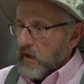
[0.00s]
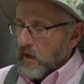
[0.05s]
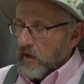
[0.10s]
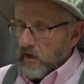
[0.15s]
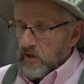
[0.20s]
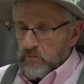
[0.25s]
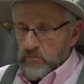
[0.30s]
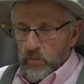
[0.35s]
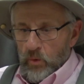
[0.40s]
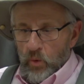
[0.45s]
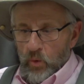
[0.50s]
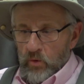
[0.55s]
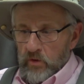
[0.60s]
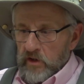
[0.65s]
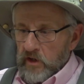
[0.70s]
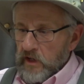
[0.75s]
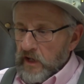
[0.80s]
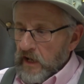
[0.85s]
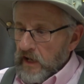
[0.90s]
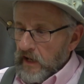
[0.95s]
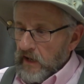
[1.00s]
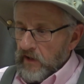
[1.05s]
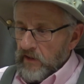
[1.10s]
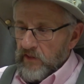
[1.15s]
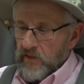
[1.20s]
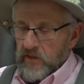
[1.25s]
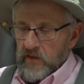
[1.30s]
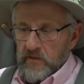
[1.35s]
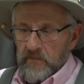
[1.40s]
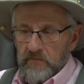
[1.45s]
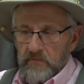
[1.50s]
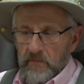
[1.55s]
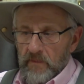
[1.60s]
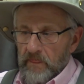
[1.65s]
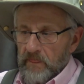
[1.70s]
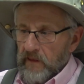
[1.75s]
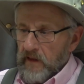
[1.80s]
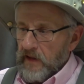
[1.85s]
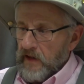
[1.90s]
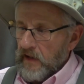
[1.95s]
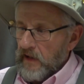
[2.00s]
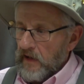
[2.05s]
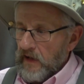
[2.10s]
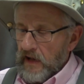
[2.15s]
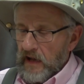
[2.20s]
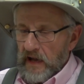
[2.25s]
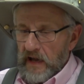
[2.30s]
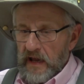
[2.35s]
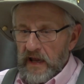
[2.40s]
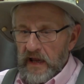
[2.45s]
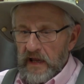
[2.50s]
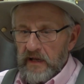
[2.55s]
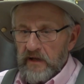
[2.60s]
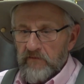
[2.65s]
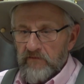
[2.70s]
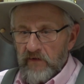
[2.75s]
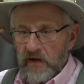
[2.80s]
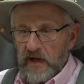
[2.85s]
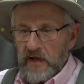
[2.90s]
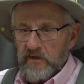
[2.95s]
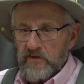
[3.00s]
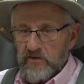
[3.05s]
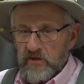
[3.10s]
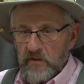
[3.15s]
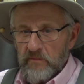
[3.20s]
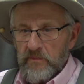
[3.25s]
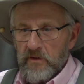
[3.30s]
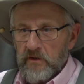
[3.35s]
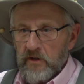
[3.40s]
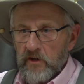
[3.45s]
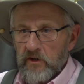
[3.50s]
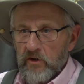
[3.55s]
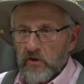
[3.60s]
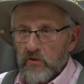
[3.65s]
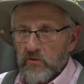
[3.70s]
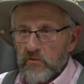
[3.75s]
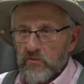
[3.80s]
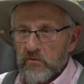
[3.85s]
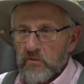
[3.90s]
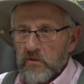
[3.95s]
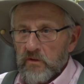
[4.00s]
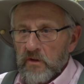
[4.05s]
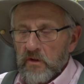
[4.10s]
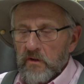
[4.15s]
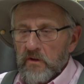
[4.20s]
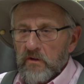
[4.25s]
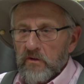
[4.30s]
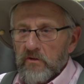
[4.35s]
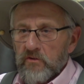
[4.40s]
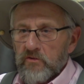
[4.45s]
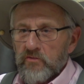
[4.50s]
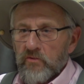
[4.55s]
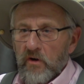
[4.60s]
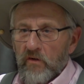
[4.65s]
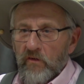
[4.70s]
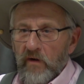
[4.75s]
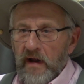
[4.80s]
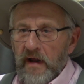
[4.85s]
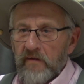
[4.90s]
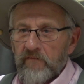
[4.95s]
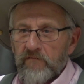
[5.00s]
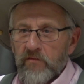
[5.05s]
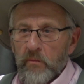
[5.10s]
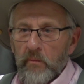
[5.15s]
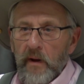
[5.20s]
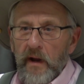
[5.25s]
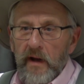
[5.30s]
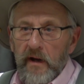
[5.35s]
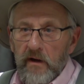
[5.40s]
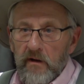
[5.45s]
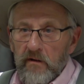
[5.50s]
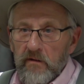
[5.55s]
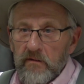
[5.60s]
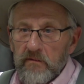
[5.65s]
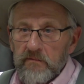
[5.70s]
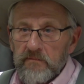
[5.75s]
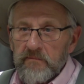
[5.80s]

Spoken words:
I was bored to death, and I had to find something to do, so I ran for mayor.